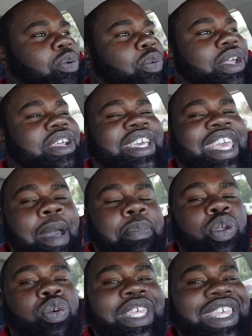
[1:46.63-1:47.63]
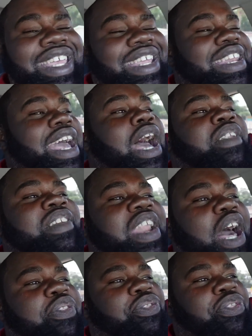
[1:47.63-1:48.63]
With a capital N,
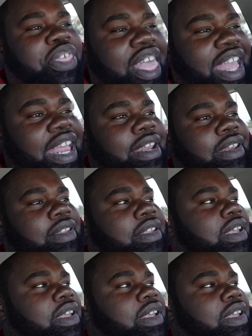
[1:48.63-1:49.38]
nothing.